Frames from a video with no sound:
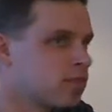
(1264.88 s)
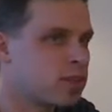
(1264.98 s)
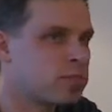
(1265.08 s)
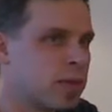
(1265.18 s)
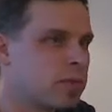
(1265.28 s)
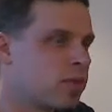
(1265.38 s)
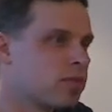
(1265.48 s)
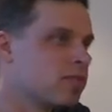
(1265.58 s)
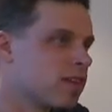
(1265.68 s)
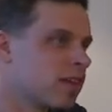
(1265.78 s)
those people,
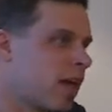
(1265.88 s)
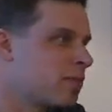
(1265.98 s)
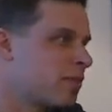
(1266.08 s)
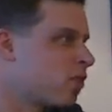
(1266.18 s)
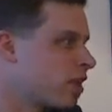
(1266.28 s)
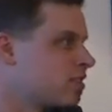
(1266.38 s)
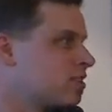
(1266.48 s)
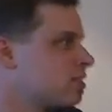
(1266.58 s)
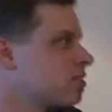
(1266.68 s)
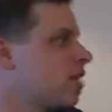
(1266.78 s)
captive
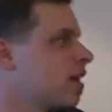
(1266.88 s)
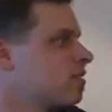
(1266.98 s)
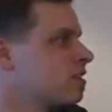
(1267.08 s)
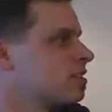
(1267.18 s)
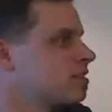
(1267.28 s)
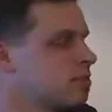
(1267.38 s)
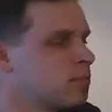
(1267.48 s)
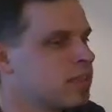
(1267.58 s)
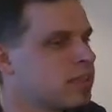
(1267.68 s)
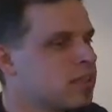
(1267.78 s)
audiences who have to listen to
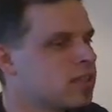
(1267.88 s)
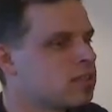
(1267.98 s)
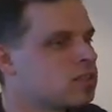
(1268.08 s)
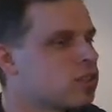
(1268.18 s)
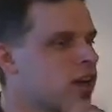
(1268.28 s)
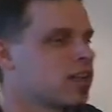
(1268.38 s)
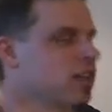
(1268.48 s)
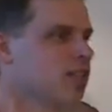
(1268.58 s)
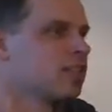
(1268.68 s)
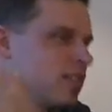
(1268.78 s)
this, to try to
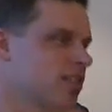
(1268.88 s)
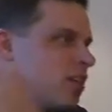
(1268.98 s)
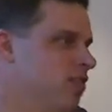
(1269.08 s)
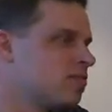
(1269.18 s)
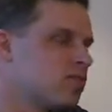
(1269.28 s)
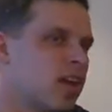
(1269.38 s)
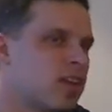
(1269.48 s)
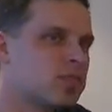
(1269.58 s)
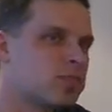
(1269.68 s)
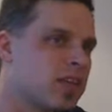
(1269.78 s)

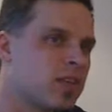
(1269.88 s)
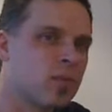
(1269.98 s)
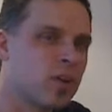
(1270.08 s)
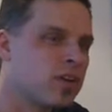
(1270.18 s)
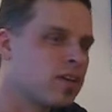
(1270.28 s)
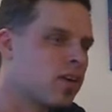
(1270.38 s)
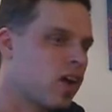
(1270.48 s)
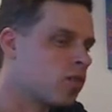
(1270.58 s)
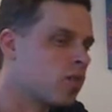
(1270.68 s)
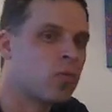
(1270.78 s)
spread the word
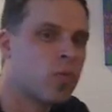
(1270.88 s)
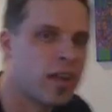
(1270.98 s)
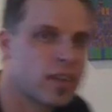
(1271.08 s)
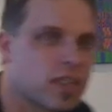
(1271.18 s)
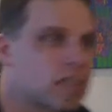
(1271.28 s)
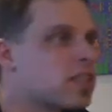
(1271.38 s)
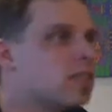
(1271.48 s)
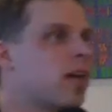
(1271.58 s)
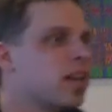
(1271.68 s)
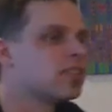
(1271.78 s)
on why this actually
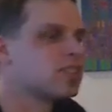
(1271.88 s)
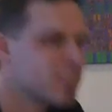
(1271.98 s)
matters.